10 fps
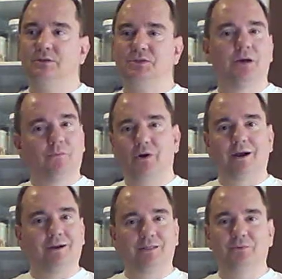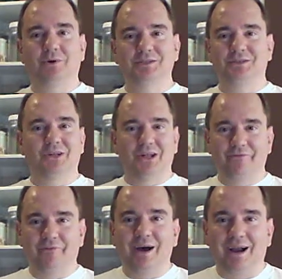somewhere that wasn't on
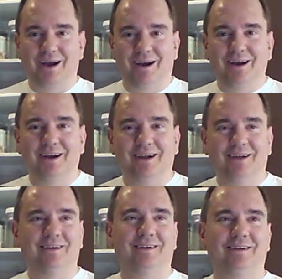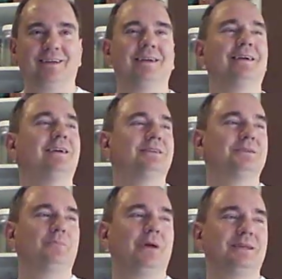fire.
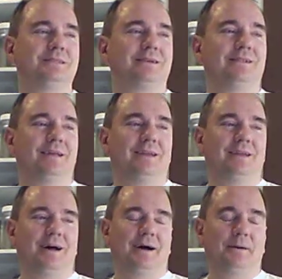So basically,